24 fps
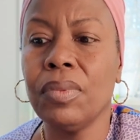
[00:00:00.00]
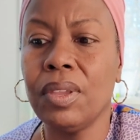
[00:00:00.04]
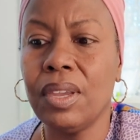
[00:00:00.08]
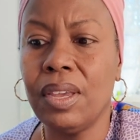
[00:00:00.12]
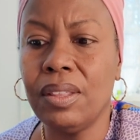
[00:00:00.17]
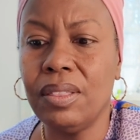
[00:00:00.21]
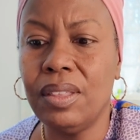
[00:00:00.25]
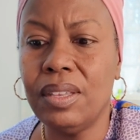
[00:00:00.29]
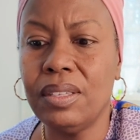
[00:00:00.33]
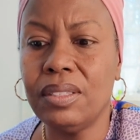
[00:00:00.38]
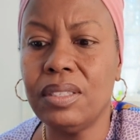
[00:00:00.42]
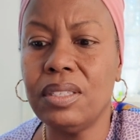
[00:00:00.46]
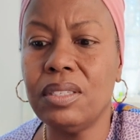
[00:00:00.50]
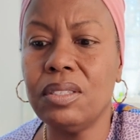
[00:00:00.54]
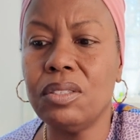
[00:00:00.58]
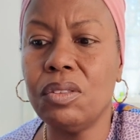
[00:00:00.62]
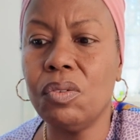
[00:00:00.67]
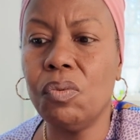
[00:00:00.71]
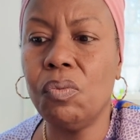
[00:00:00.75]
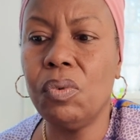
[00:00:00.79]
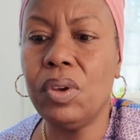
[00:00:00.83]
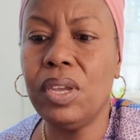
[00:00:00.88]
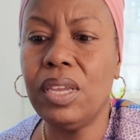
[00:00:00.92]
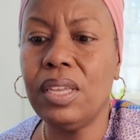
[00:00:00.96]
this is
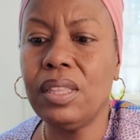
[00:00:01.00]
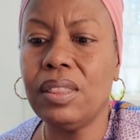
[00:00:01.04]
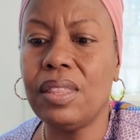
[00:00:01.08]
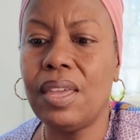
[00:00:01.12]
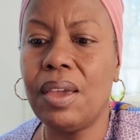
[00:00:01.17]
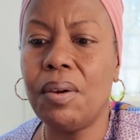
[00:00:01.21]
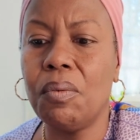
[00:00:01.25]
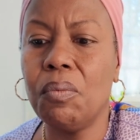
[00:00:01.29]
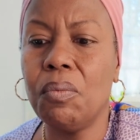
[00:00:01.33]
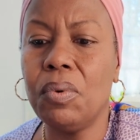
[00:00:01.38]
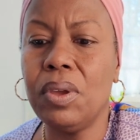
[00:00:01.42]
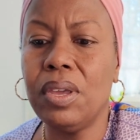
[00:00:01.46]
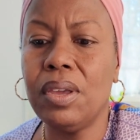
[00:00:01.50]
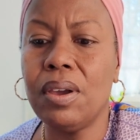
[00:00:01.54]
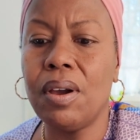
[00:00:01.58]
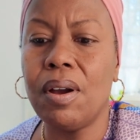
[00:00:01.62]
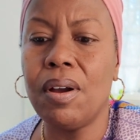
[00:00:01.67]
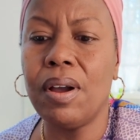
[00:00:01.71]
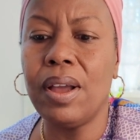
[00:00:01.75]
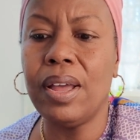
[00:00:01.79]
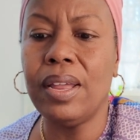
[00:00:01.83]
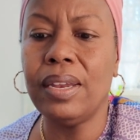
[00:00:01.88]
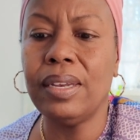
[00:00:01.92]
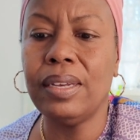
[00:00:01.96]
the week that we
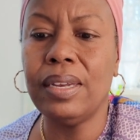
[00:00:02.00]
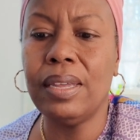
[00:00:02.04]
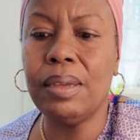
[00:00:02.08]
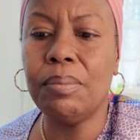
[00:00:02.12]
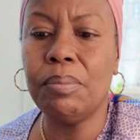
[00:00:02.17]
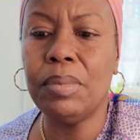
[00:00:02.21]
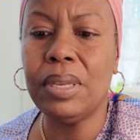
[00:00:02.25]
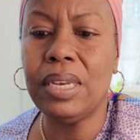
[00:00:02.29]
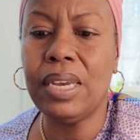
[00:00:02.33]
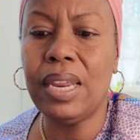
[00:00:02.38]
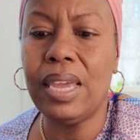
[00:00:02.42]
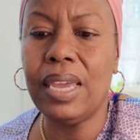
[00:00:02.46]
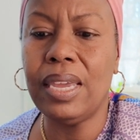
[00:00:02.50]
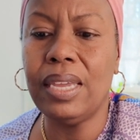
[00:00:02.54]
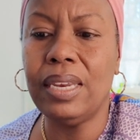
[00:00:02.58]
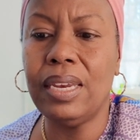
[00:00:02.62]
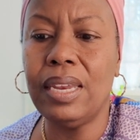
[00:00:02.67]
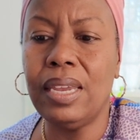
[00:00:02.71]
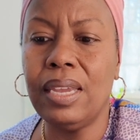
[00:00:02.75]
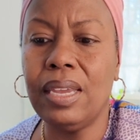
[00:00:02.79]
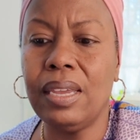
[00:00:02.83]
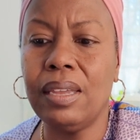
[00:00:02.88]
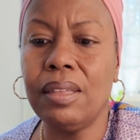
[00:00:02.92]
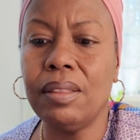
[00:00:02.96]
are
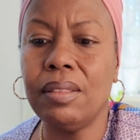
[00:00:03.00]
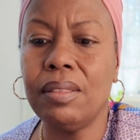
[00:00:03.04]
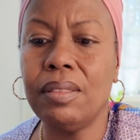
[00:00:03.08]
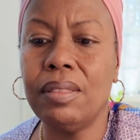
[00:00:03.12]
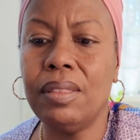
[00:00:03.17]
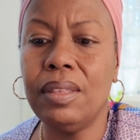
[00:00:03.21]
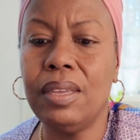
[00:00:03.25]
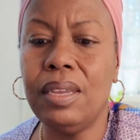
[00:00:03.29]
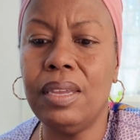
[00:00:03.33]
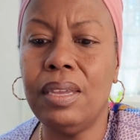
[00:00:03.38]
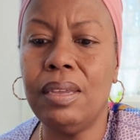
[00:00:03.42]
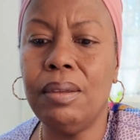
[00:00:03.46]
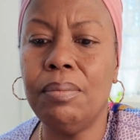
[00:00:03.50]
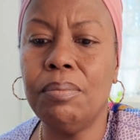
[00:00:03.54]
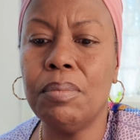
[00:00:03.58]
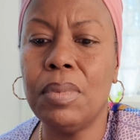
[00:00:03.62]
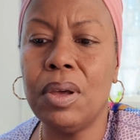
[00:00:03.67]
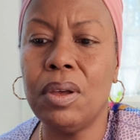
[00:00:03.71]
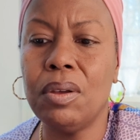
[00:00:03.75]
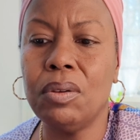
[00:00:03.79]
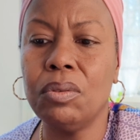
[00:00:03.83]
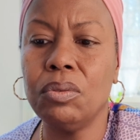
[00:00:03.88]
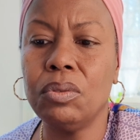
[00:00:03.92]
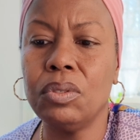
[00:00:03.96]
eliminating the
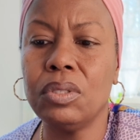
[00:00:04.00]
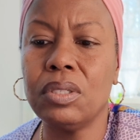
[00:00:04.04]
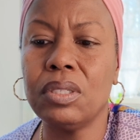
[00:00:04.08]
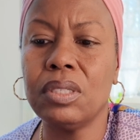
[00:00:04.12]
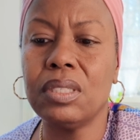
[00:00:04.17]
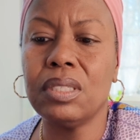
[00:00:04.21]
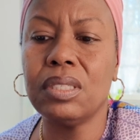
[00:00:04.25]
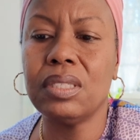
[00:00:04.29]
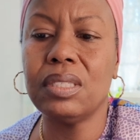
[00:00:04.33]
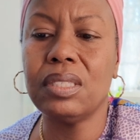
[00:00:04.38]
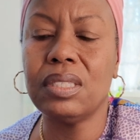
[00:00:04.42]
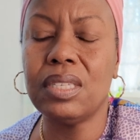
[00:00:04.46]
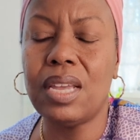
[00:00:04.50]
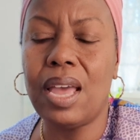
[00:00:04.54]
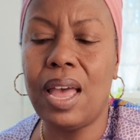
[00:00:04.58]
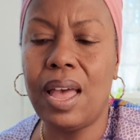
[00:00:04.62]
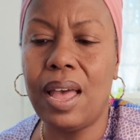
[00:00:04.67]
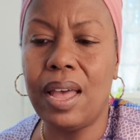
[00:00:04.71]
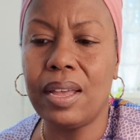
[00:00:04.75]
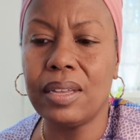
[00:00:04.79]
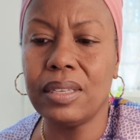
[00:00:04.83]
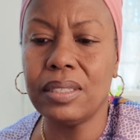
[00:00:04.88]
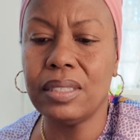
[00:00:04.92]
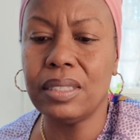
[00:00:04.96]
most
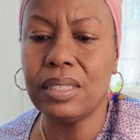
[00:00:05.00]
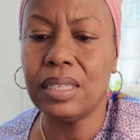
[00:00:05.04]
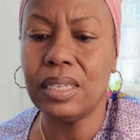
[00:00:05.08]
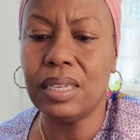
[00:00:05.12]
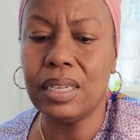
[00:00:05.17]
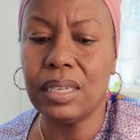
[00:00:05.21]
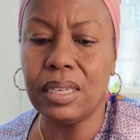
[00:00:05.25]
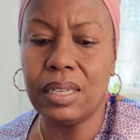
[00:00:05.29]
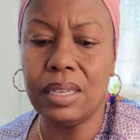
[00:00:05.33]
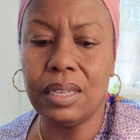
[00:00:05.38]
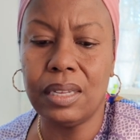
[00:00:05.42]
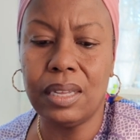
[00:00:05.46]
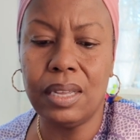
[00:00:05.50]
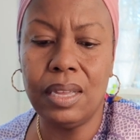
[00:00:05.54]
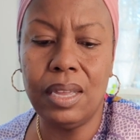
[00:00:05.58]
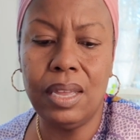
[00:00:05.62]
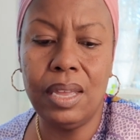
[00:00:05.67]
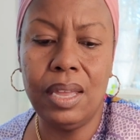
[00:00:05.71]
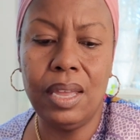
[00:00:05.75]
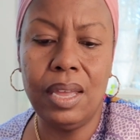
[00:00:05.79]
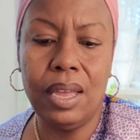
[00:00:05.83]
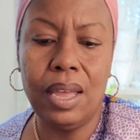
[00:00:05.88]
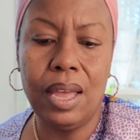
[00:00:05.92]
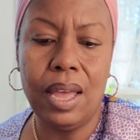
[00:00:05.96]
toxic
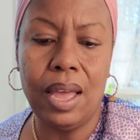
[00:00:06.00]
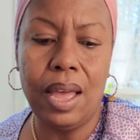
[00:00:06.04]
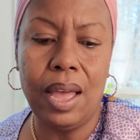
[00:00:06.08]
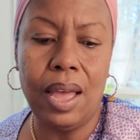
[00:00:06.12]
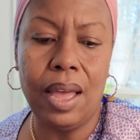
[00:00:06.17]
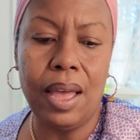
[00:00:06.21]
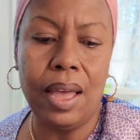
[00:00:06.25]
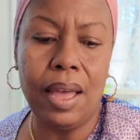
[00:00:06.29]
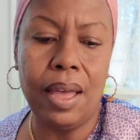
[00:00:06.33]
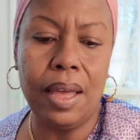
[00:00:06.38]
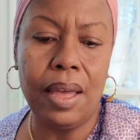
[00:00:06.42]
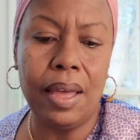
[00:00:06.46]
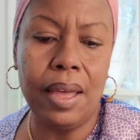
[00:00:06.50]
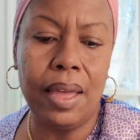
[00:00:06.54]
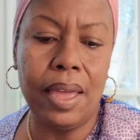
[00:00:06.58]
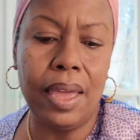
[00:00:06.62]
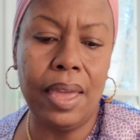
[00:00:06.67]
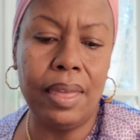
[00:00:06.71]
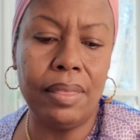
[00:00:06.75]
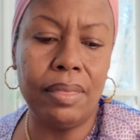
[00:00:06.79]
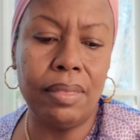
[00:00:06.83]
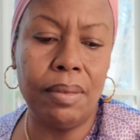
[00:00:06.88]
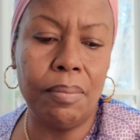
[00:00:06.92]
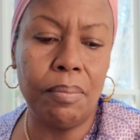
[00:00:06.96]

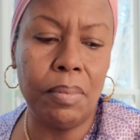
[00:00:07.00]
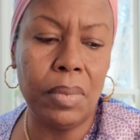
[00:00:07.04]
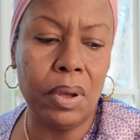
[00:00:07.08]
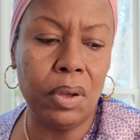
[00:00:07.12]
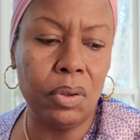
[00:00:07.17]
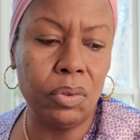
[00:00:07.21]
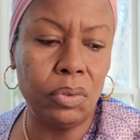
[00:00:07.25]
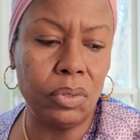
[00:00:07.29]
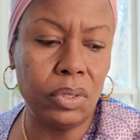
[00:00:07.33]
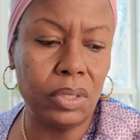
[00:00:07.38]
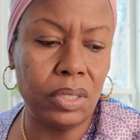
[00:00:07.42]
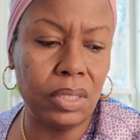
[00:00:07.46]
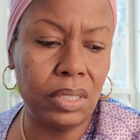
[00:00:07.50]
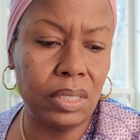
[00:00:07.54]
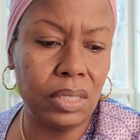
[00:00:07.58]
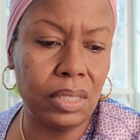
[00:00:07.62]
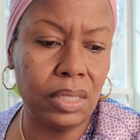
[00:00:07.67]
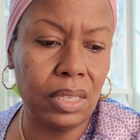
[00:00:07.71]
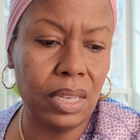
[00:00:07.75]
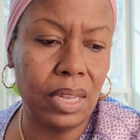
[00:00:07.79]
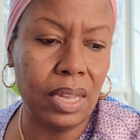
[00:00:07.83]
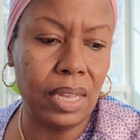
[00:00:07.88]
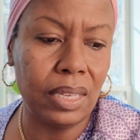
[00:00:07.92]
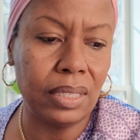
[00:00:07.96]
and the
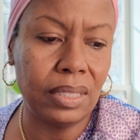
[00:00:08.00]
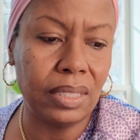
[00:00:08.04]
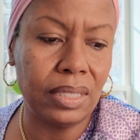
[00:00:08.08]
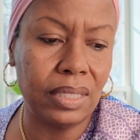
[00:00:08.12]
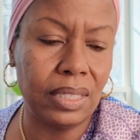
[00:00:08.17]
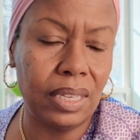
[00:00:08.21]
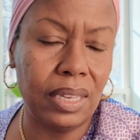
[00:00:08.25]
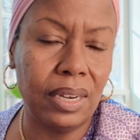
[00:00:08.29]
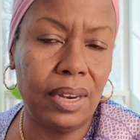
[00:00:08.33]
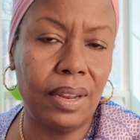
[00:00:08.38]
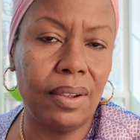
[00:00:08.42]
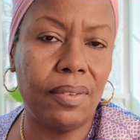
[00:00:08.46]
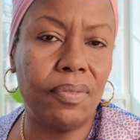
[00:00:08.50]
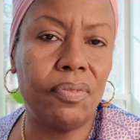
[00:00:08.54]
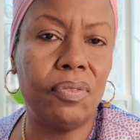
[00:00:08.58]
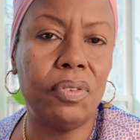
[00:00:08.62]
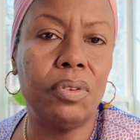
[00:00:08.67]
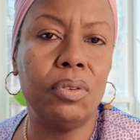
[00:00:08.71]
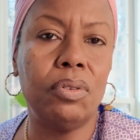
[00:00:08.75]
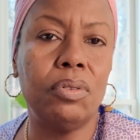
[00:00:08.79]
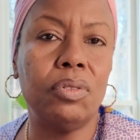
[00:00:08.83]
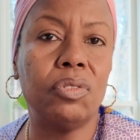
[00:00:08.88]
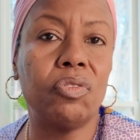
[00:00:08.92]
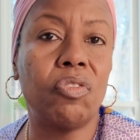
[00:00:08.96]
most acidic
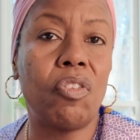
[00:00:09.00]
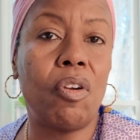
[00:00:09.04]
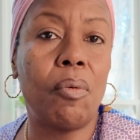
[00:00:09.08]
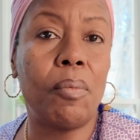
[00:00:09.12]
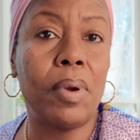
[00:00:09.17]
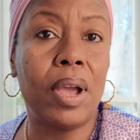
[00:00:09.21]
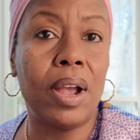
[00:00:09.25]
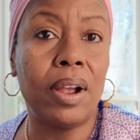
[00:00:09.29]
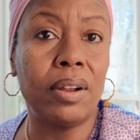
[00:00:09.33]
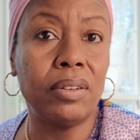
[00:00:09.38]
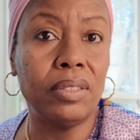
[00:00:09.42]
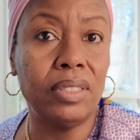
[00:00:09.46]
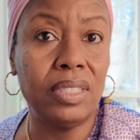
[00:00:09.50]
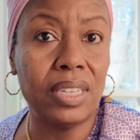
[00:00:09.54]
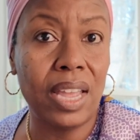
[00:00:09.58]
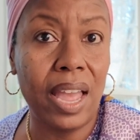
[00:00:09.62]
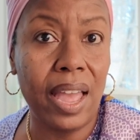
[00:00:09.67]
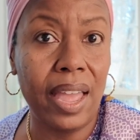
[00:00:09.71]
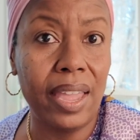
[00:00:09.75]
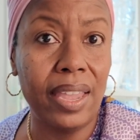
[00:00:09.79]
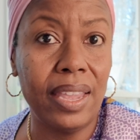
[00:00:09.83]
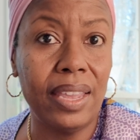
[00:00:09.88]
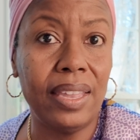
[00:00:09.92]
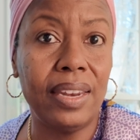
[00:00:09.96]
foods from our
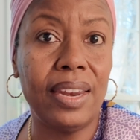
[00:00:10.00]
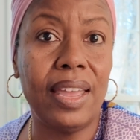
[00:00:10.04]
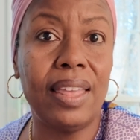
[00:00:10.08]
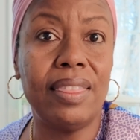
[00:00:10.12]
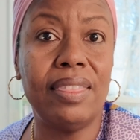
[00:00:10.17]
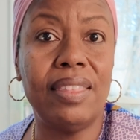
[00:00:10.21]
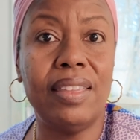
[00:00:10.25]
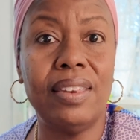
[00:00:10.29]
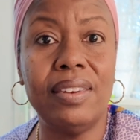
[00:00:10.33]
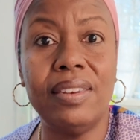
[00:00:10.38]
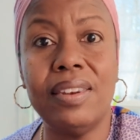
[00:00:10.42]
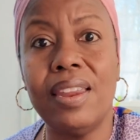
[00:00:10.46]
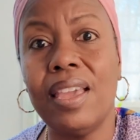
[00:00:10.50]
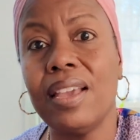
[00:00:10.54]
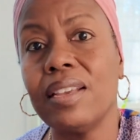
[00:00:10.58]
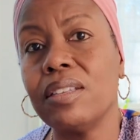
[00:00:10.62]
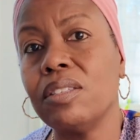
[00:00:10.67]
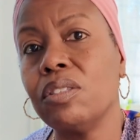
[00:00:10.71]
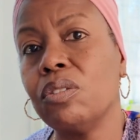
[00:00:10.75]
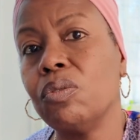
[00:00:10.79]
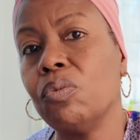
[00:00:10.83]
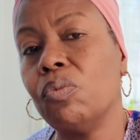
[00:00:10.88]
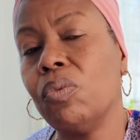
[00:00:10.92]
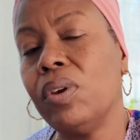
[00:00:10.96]
diet. And then
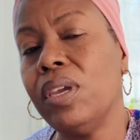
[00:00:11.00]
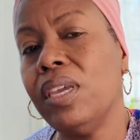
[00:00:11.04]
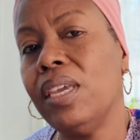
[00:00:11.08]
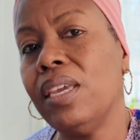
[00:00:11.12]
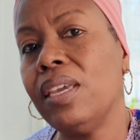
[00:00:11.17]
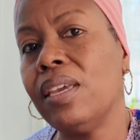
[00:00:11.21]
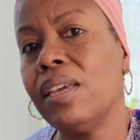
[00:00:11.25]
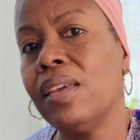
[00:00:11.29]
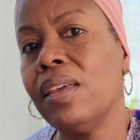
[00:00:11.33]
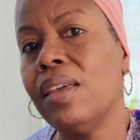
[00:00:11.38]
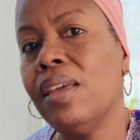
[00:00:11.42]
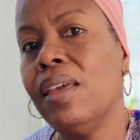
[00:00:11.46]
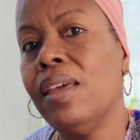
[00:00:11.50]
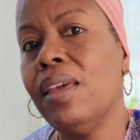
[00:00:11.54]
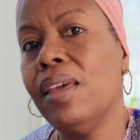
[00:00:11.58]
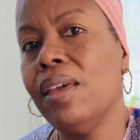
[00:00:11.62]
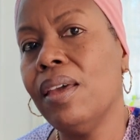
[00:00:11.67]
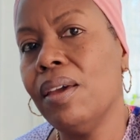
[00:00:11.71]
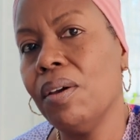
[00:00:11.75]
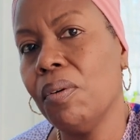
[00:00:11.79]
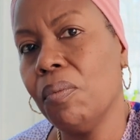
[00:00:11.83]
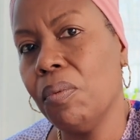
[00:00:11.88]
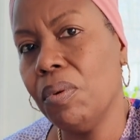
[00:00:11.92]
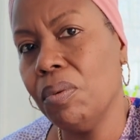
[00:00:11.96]
next week,
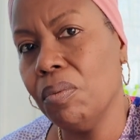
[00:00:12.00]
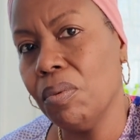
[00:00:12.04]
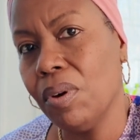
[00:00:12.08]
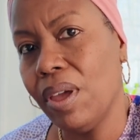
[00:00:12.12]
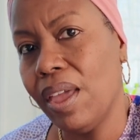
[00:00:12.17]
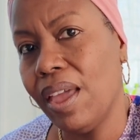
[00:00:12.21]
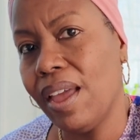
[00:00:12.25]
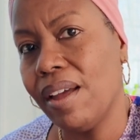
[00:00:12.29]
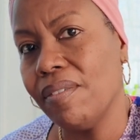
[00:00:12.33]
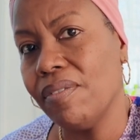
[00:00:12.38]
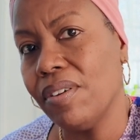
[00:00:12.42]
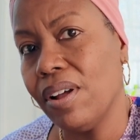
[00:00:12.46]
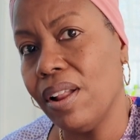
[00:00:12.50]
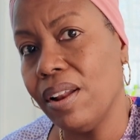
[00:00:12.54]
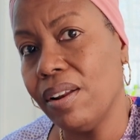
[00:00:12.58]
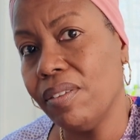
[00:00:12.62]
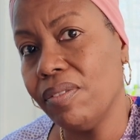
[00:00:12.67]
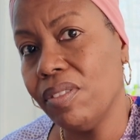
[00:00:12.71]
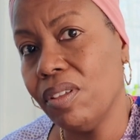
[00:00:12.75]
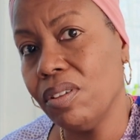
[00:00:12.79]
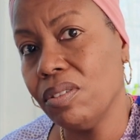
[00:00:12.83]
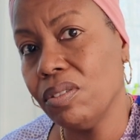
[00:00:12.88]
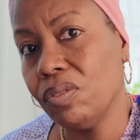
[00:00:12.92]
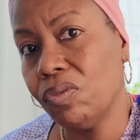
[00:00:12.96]
we will have all
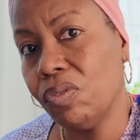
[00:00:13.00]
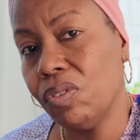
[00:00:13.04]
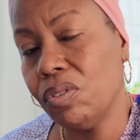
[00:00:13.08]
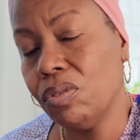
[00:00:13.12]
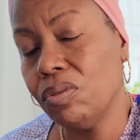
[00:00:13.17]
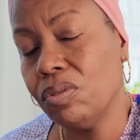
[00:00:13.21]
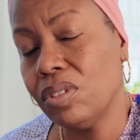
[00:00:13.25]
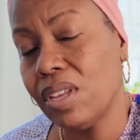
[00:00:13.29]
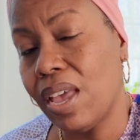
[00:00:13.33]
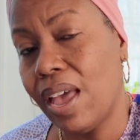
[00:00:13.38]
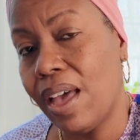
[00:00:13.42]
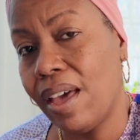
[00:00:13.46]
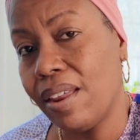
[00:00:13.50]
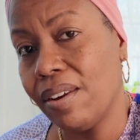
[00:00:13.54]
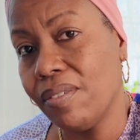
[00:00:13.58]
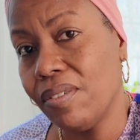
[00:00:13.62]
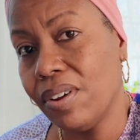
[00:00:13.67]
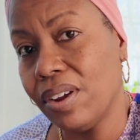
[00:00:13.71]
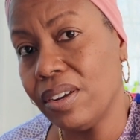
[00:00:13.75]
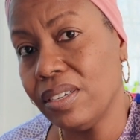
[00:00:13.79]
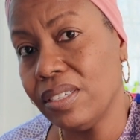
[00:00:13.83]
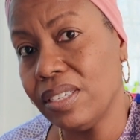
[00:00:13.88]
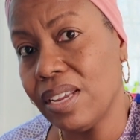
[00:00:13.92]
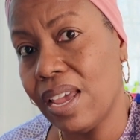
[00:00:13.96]
of those foods out of
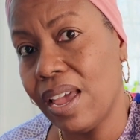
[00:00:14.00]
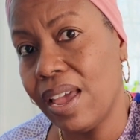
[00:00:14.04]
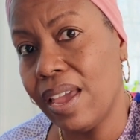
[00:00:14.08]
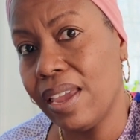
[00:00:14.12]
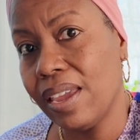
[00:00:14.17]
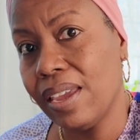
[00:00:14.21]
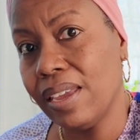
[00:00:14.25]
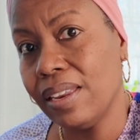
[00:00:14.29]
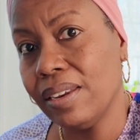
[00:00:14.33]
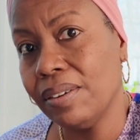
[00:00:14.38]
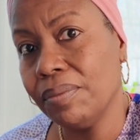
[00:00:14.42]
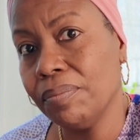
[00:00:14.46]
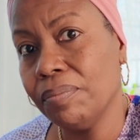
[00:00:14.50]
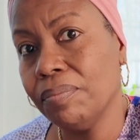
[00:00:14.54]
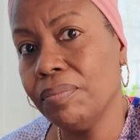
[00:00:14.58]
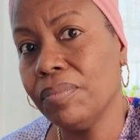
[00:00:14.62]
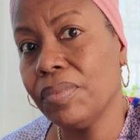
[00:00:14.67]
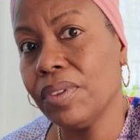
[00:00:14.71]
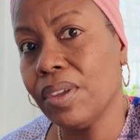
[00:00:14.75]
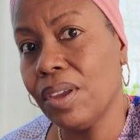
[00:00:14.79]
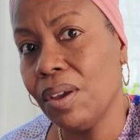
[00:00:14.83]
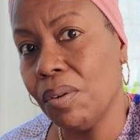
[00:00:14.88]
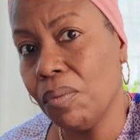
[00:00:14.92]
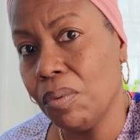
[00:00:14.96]
our diet
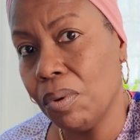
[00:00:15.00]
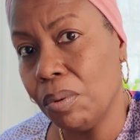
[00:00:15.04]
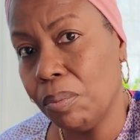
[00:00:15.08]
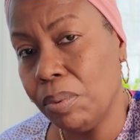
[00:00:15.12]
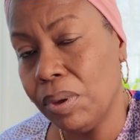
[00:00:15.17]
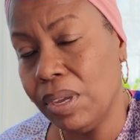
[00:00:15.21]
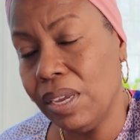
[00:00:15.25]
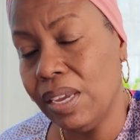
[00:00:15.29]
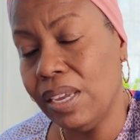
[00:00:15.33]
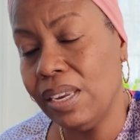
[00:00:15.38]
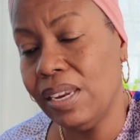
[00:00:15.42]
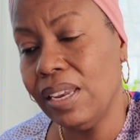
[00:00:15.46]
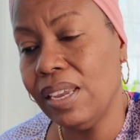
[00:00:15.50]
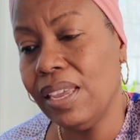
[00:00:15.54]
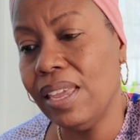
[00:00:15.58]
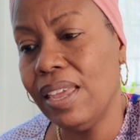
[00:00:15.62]
and we'll be eating